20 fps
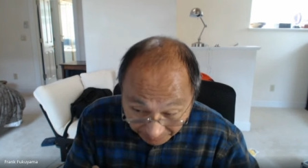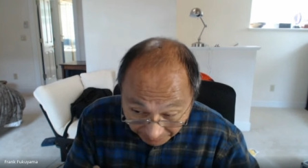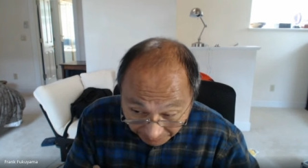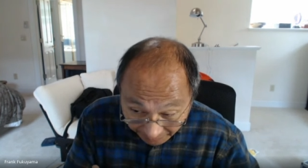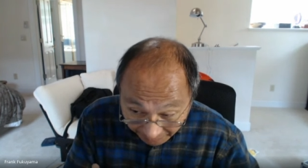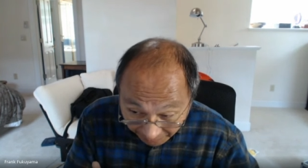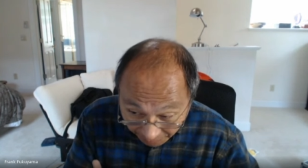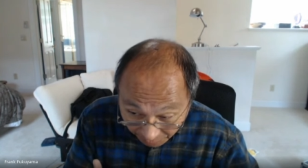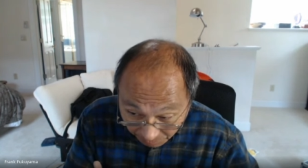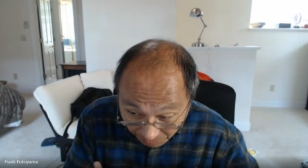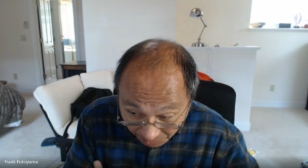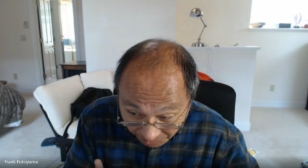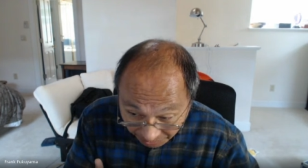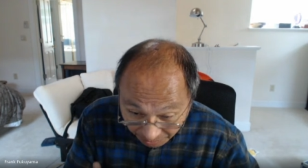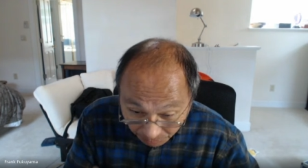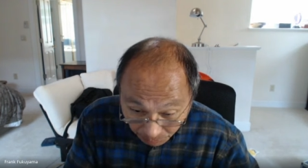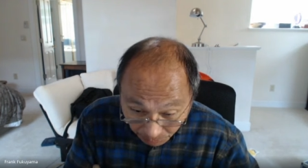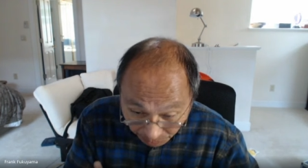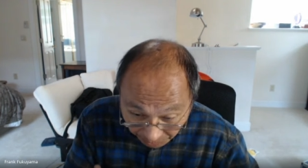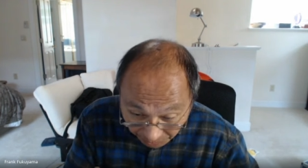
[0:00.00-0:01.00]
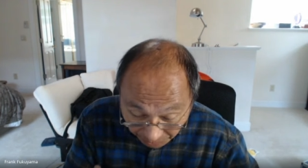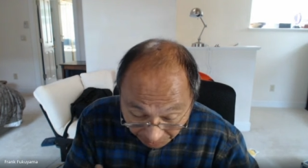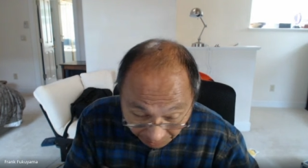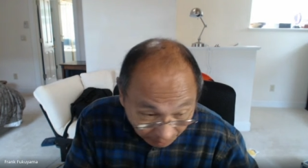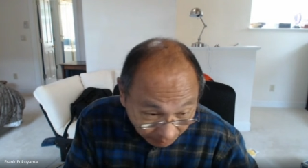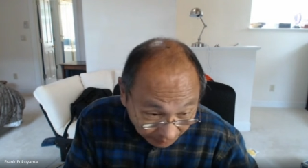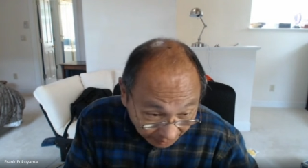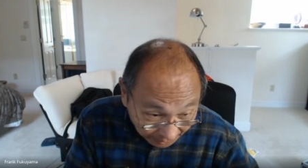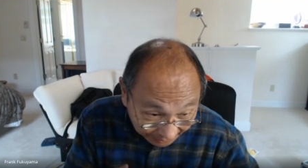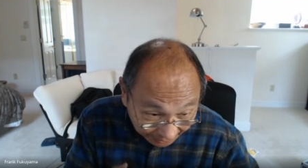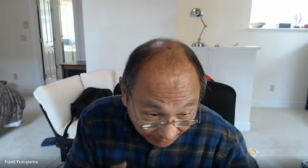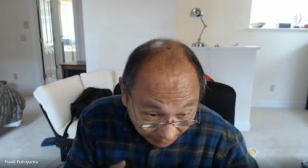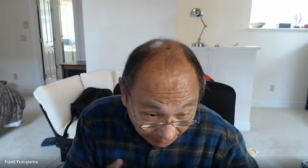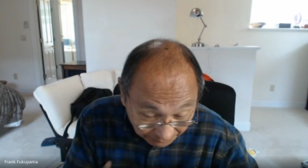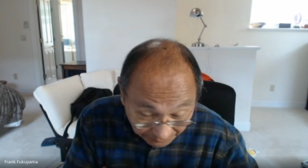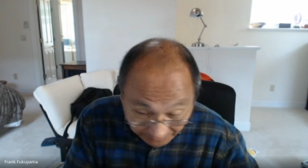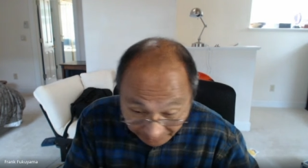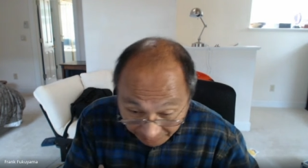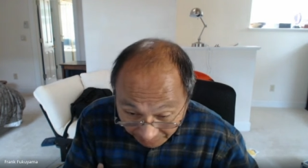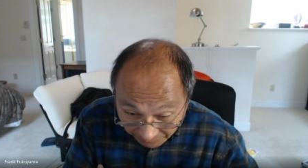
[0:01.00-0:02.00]
variables that would determine how
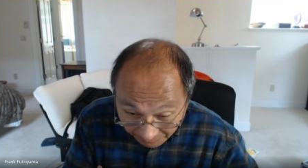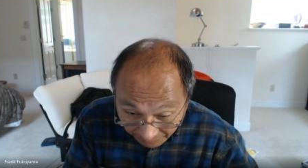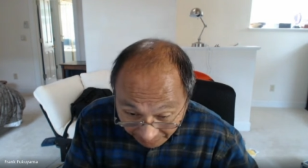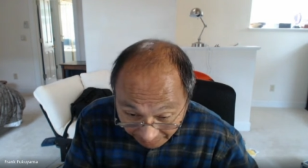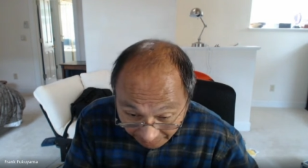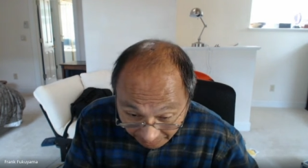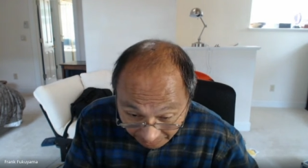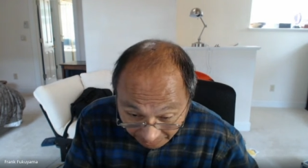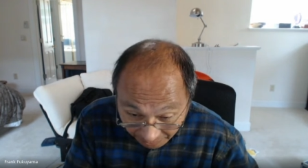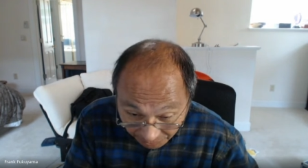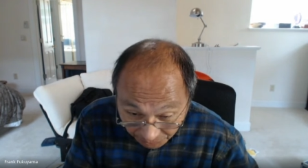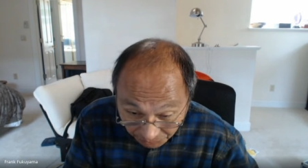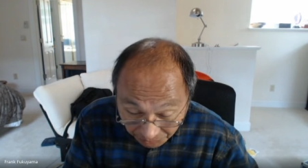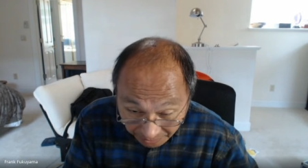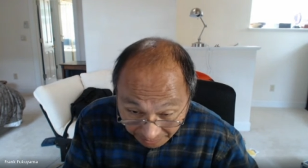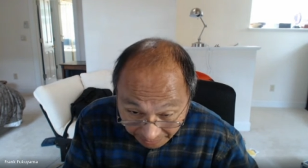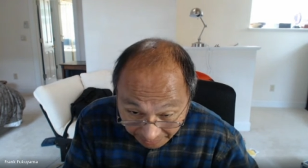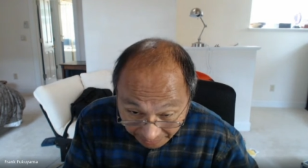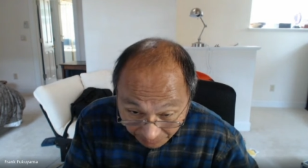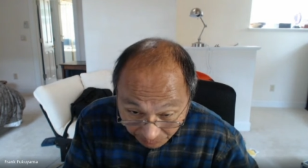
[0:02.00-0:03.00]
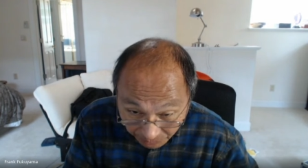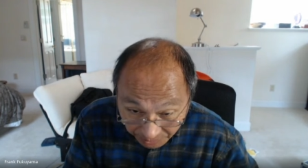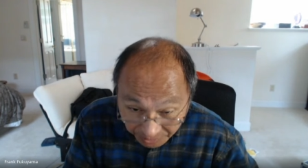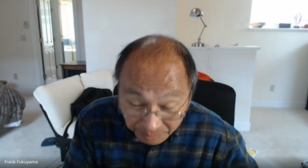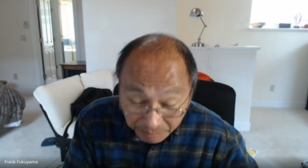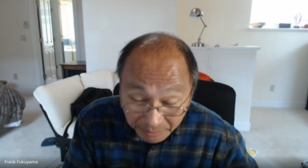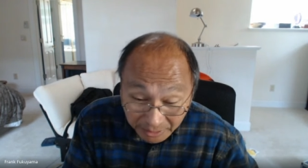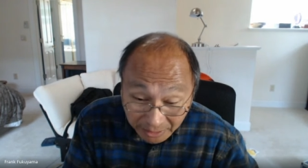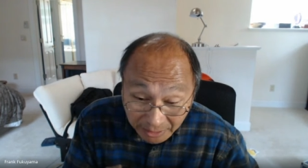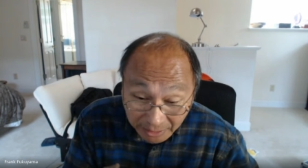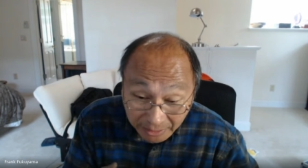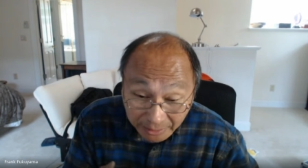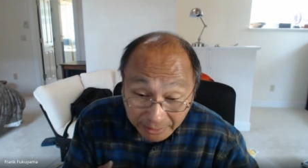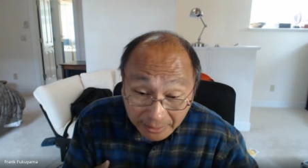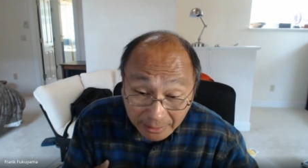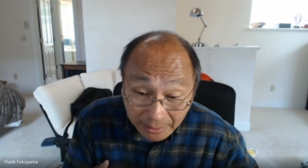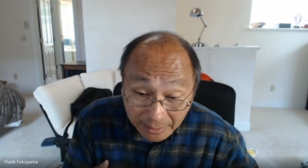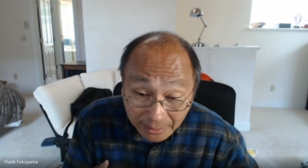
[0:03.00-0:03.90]
effectively a country can respond.